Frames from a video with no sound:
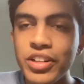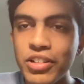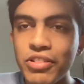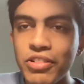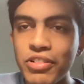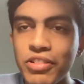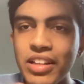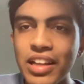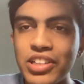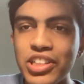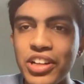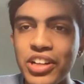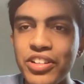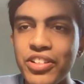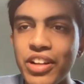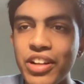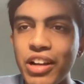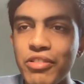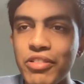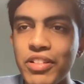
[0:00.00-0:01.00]
including like
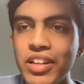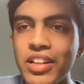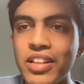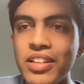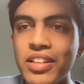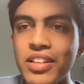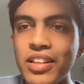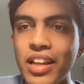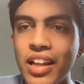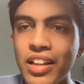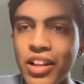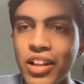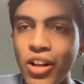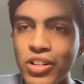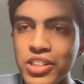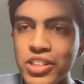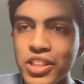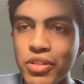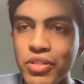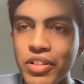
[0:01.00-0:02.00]
gender equity and, and
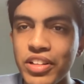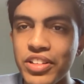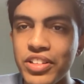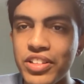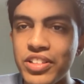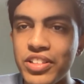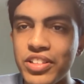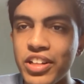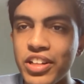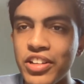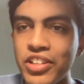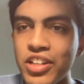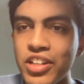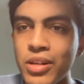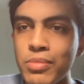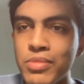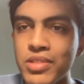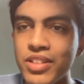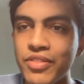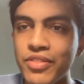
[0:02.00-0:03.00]
also in, in
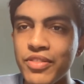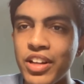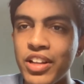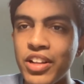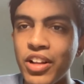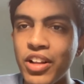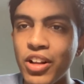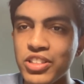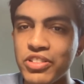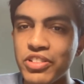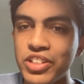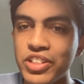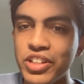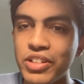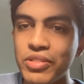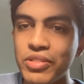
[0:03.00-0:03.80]
terms of yes. and also in